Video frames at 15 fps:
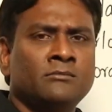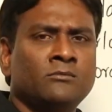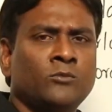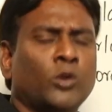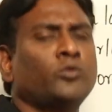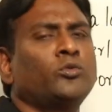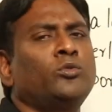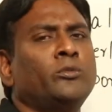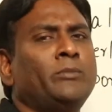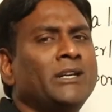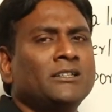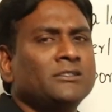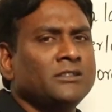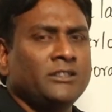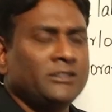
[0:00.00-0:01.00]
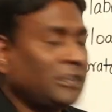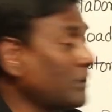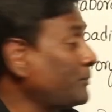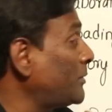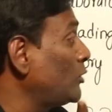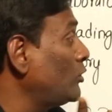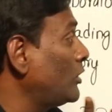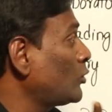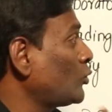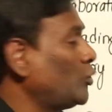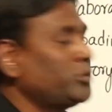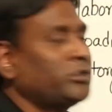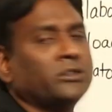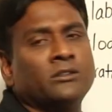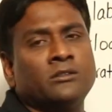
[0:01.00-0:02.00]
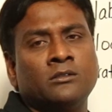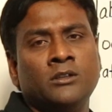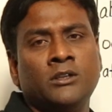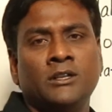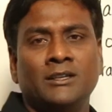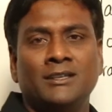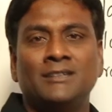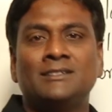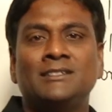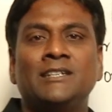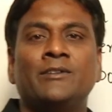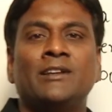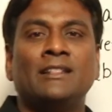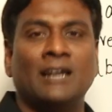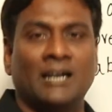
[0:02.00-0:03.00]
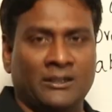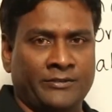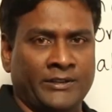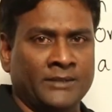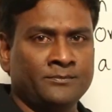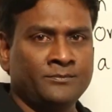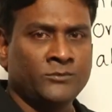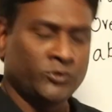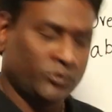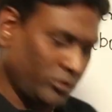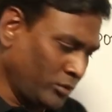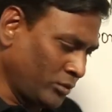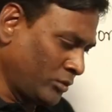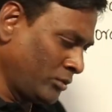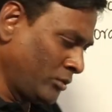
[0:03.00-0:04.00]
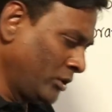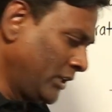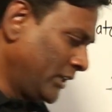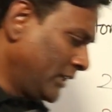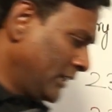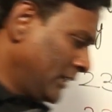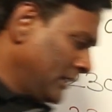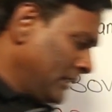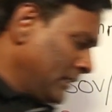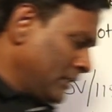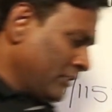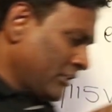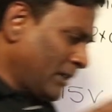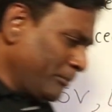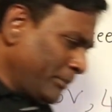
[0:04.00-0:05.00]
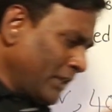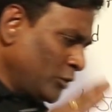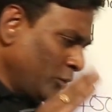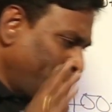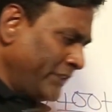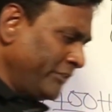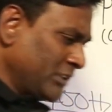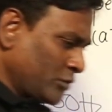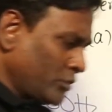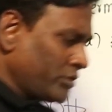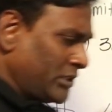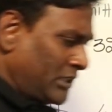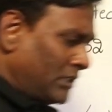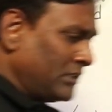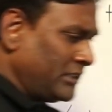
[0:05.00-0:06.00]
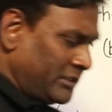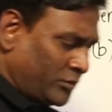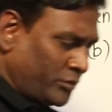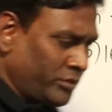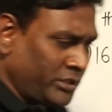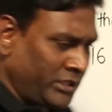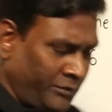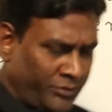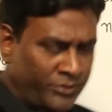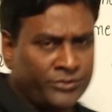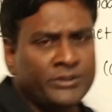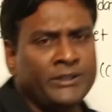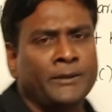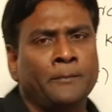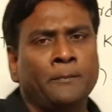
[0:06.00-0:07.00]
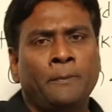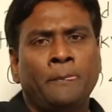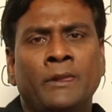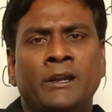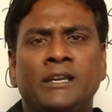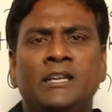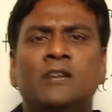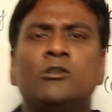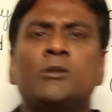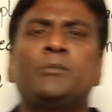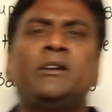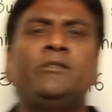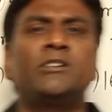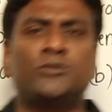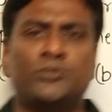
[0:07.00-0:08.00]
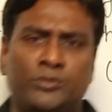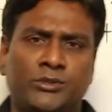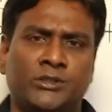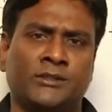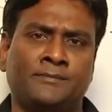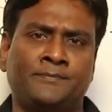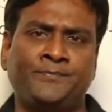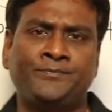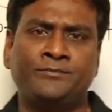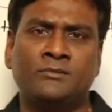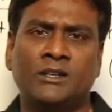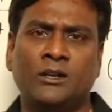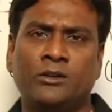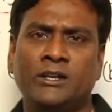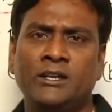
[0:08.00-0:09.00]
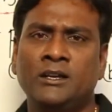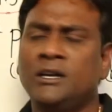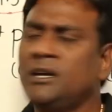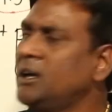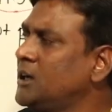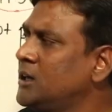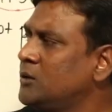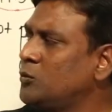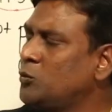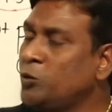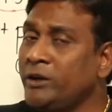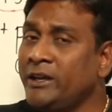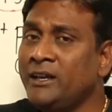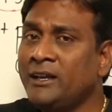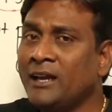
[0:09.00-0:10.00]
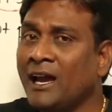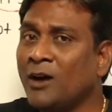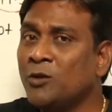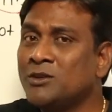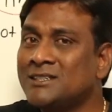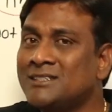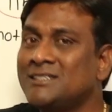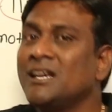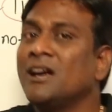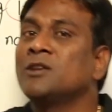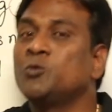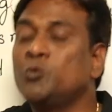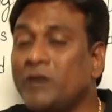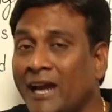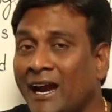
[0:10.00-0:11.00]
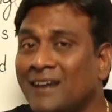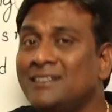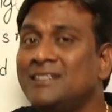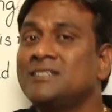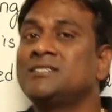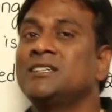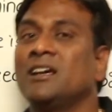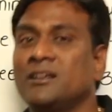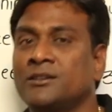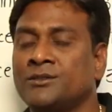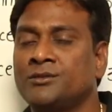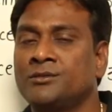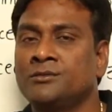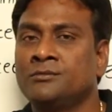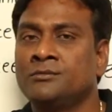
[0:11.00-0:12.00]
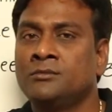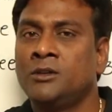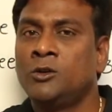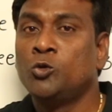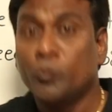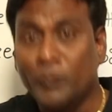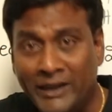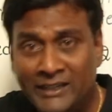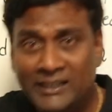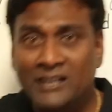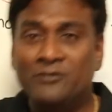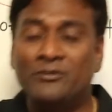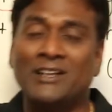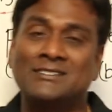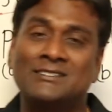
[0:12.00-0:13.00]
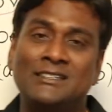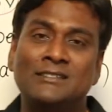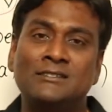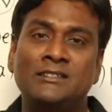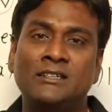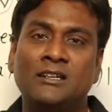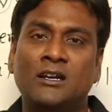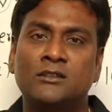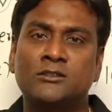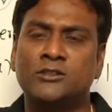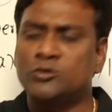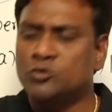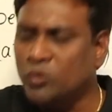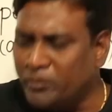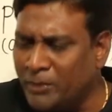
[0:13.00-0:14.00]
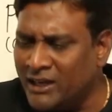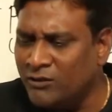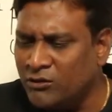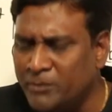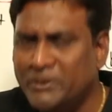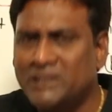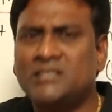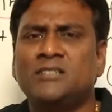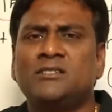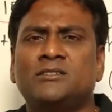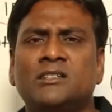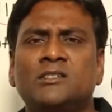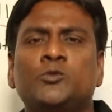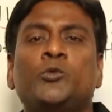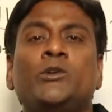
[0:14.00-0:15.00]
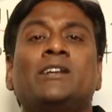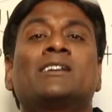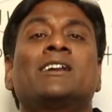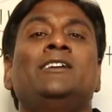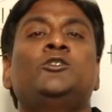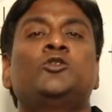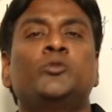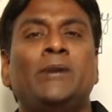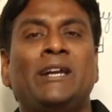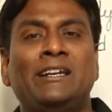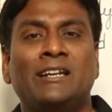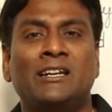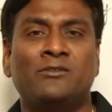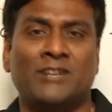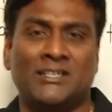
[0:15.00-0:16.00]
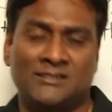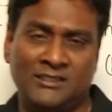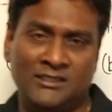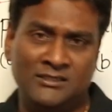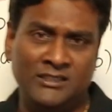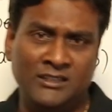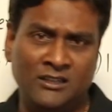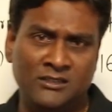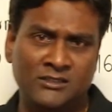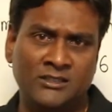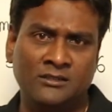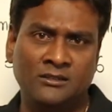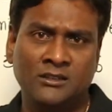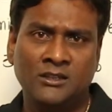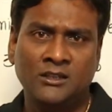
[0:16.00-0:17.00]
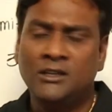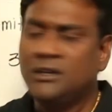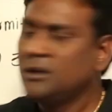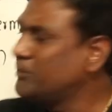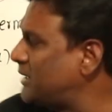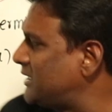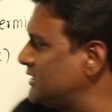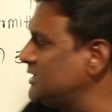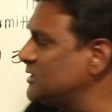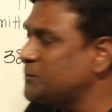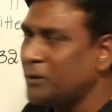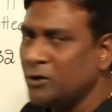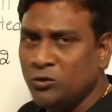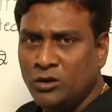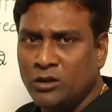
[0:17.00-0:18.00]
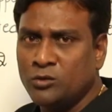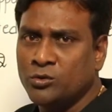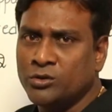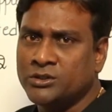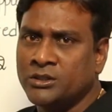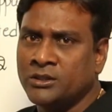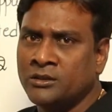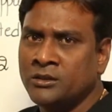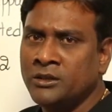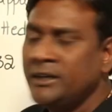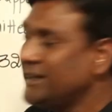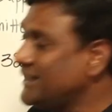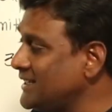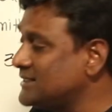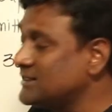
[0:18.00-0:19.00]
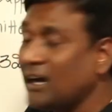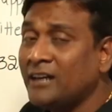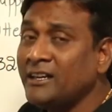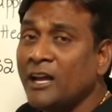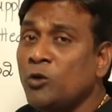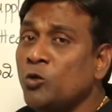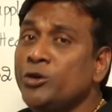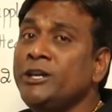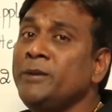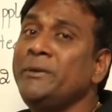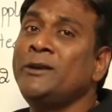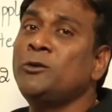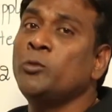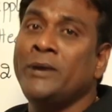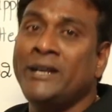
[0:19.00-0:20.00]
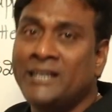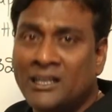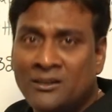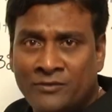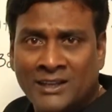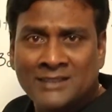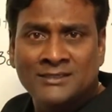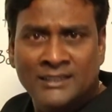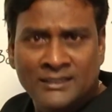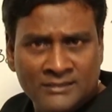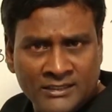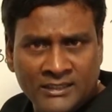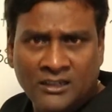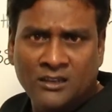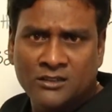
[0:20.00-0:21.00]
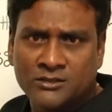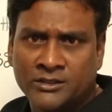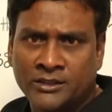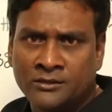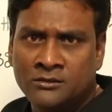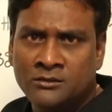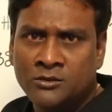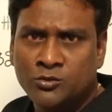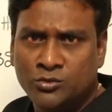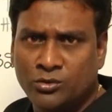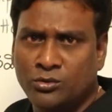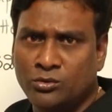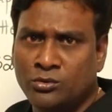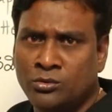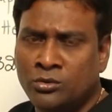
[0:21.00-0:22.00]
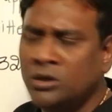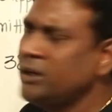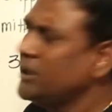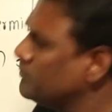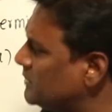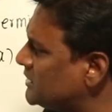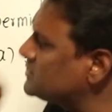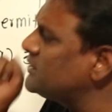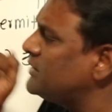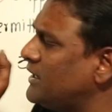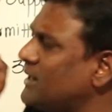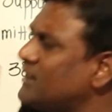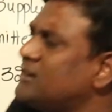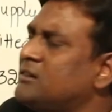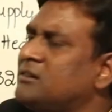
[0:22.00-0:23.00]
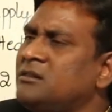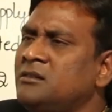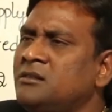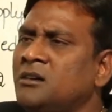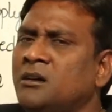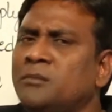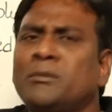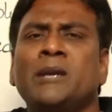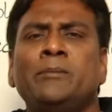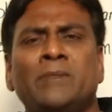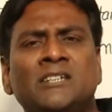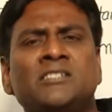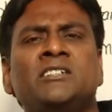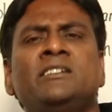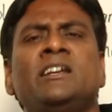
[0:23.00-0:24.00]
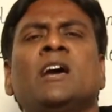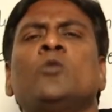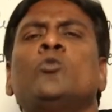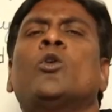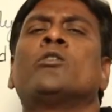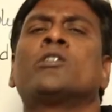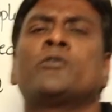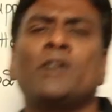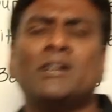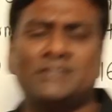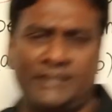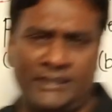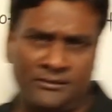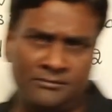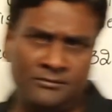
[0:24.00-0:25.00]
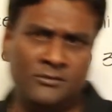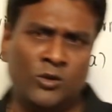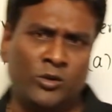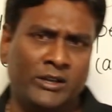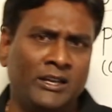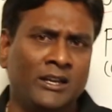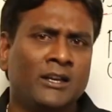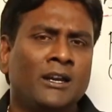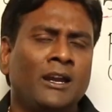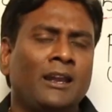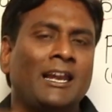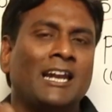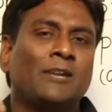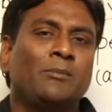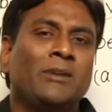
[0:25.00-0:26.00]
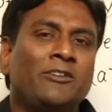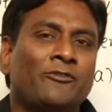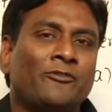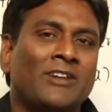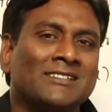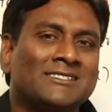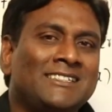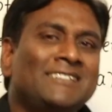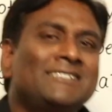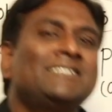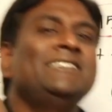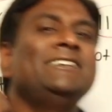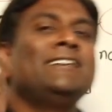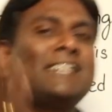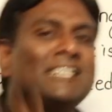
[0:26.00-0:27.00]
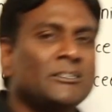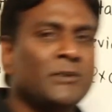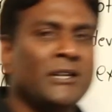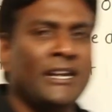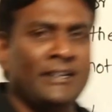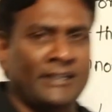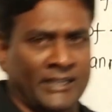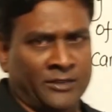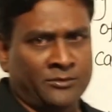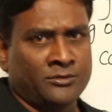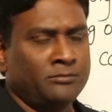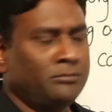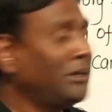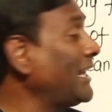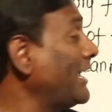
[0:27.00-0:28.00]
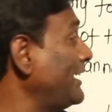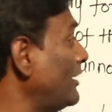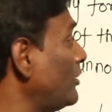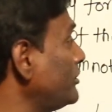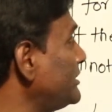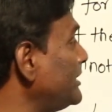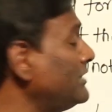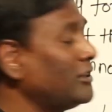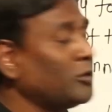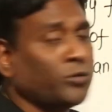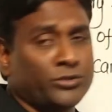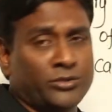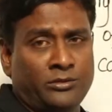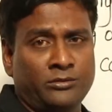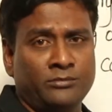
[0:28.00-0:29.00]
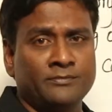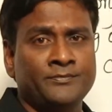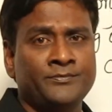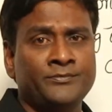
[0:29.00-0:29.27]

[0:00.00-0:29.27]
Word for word: What to do? Because the particular question is given that way. So compared to previous question and this question, if you see, in our previous question, okay, we have the chance, we had the chance to maintain flux density constant. So by our machine sense, we try to maintain flux density constant. But in this particular question, he is not allowing me to maintain flux density constant. So means let uh, my machine have overfluxing. Okay, let my flux density increase by eight times. But I cannot change the question, no.